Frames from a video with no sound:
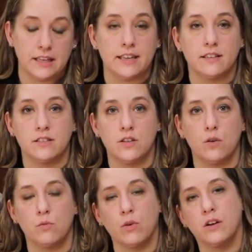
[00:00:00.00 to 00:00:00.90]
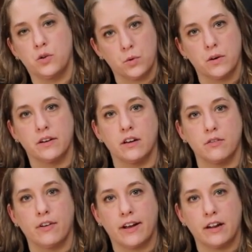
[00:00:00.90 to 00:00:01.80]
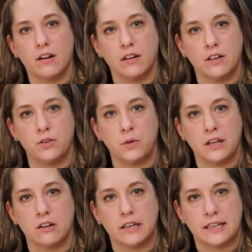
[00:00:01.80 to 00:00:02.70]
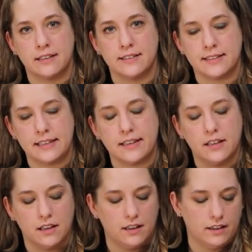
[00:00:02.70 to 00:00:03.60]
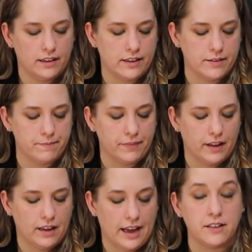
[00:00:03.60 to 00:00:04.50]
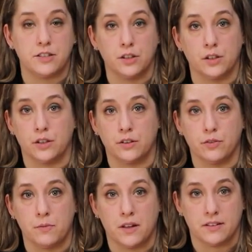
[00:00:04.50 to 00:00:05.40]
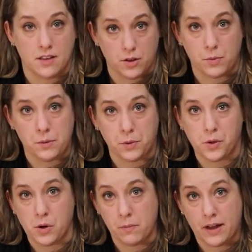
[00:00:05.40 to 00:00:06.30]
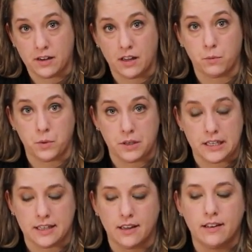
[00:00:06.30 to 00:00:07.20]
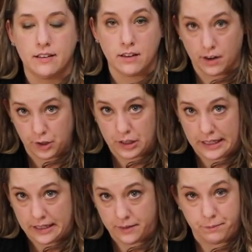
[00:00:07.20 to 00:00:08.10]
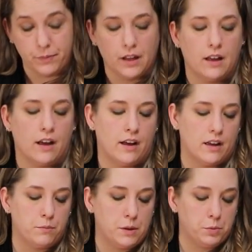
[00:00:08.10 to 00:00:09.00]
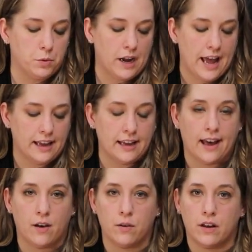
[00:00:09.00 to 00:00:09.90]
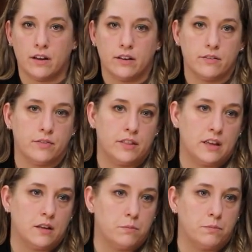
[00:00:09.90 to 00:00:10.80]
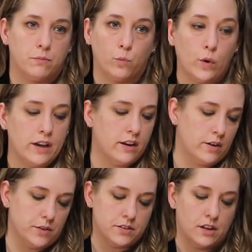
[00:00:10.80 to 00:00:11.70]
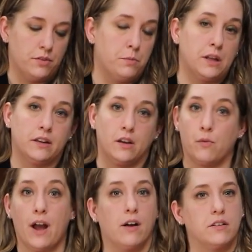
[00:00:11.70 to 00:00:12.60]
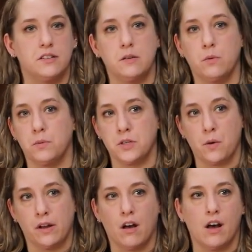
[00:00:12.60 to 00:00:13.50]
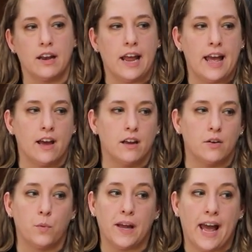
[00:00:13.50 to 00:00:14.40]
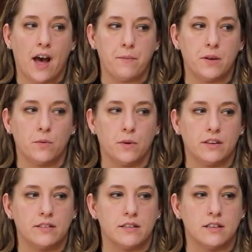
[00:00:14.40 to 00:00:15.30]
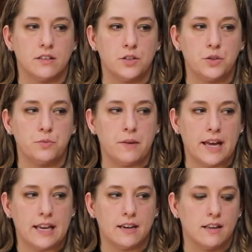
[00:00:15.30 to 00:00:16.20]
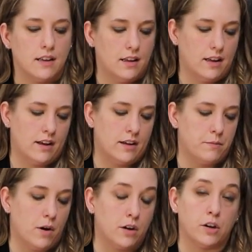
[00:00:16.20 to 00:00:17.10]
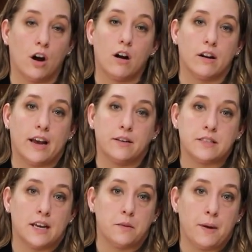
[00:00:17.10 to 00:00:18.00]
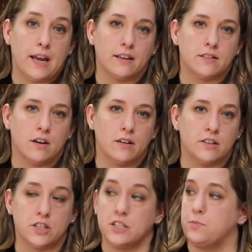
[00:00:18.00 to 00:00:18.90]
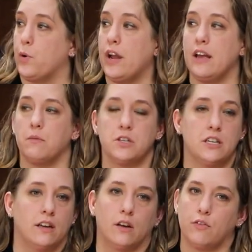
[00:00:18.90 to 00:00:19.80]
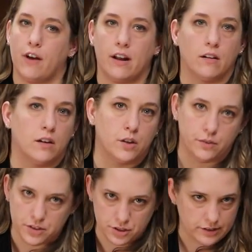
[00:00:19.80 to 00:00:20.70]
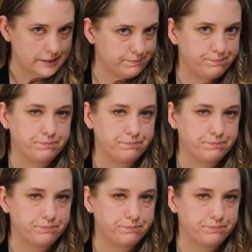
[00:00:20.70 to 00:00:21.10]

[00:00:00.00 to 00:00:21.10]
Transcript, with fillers: kids don't run toward gunfire if you hear it in a city, um, as you learn from all these other people who are about to get wounded. Not a good idea. Uh, people were hanging out of the windows of the building around to see what was going on, and what happened was the two men um, on guard outside the bank started just spraying machine gun fire all over the street.